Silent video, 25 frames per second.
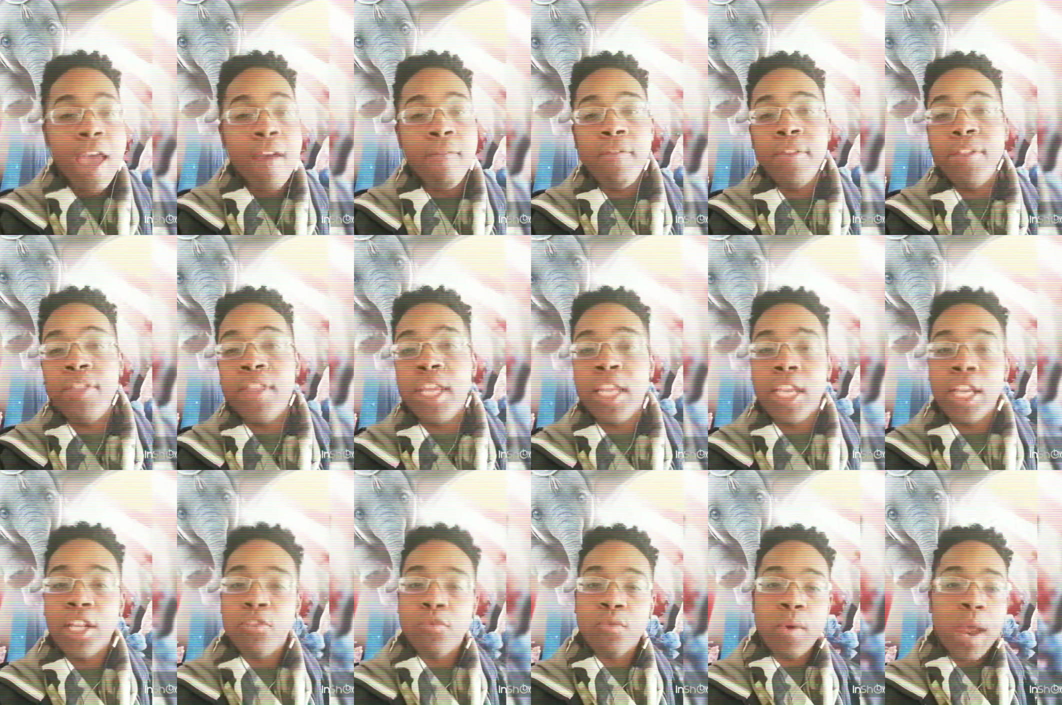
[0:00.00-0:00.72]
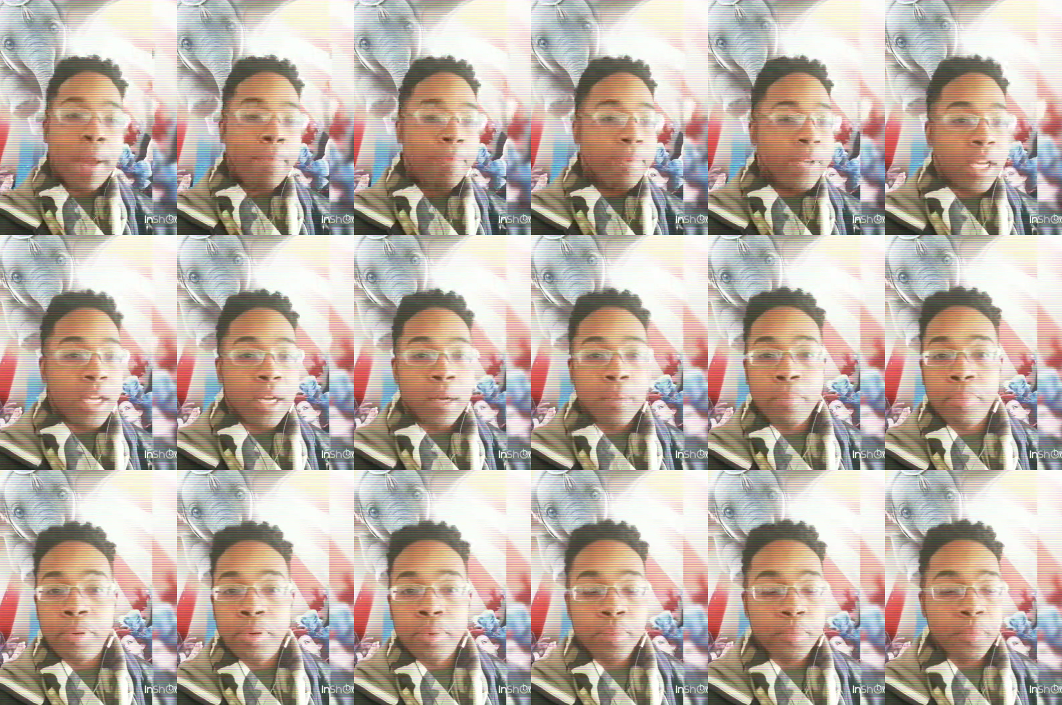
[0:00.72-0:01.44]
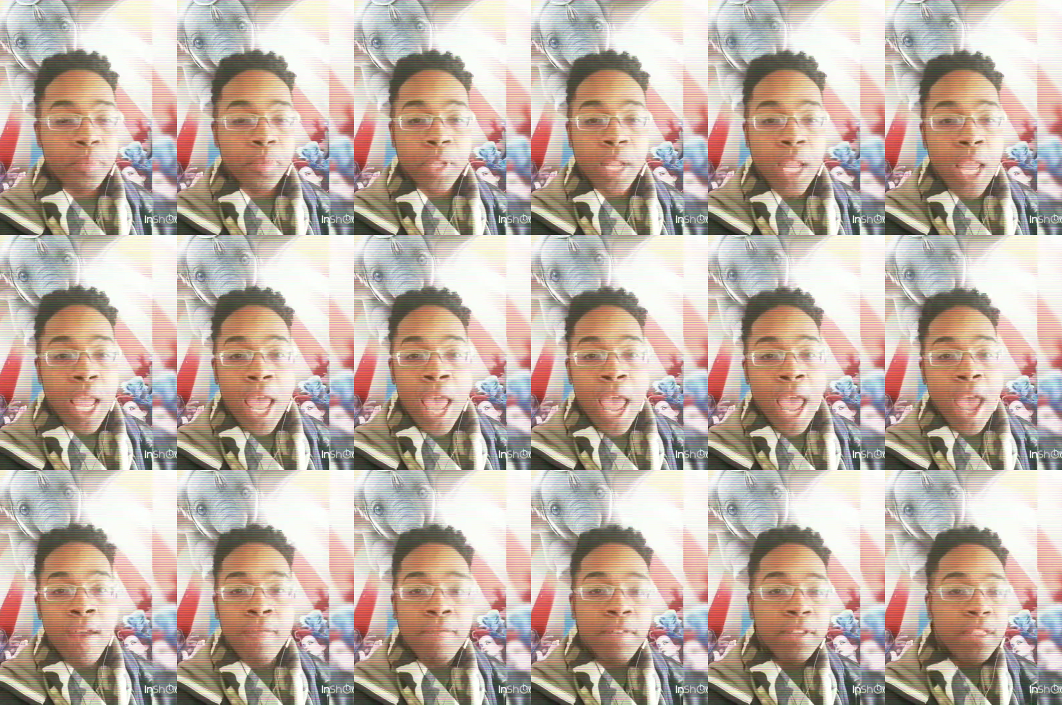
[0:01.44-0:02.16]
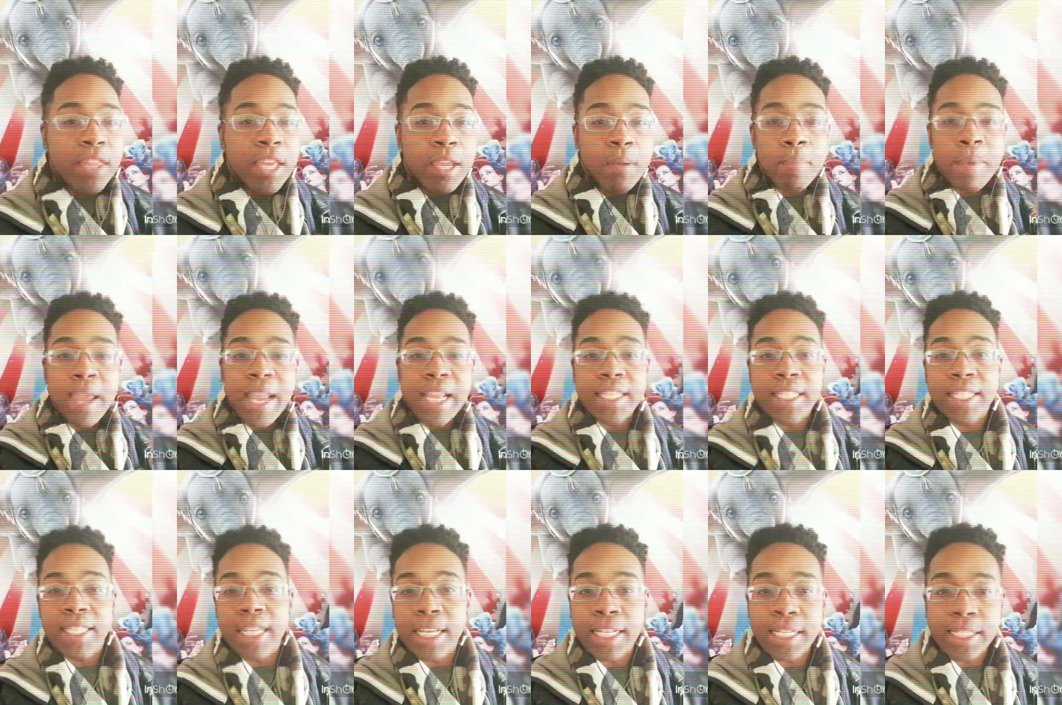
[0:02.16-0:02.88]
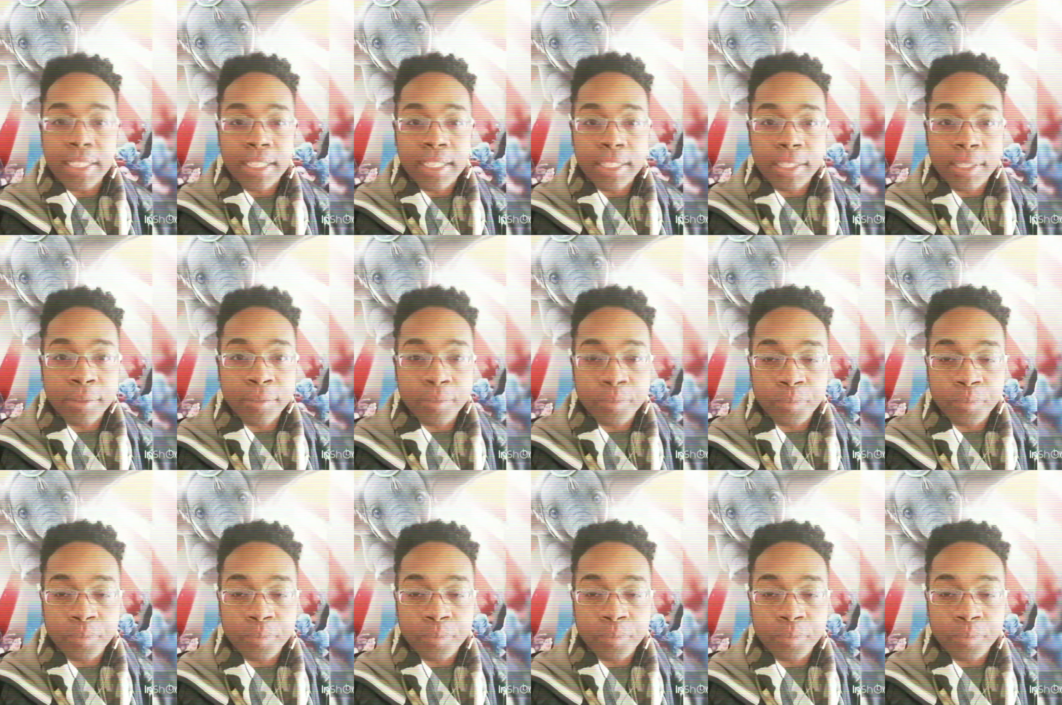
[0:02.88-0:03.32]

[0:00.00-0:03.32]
everything gets wrapped up, everything makes sense.